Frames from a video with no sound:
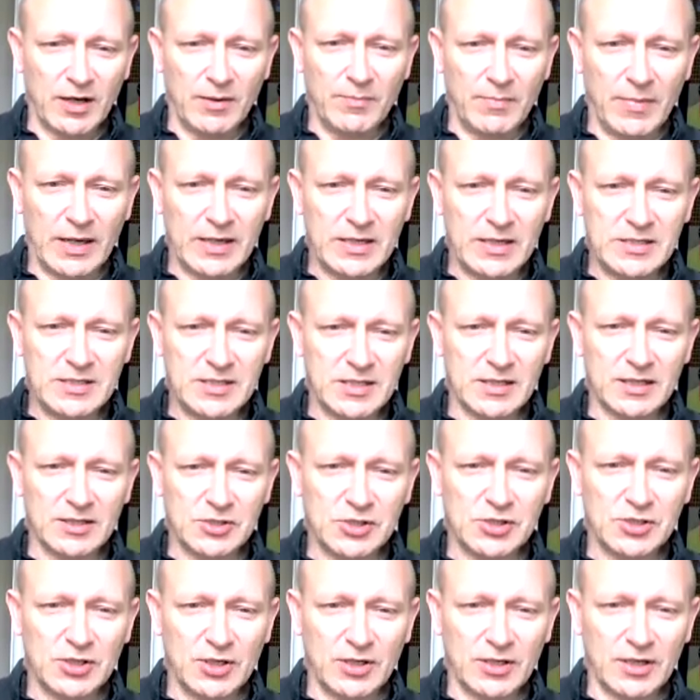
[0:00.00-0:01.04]
amazing
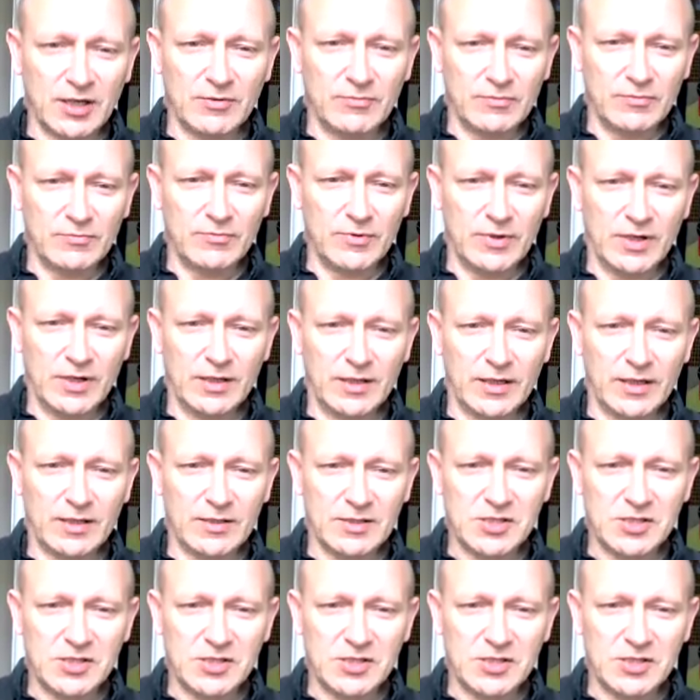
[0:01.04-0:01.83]
journey, really.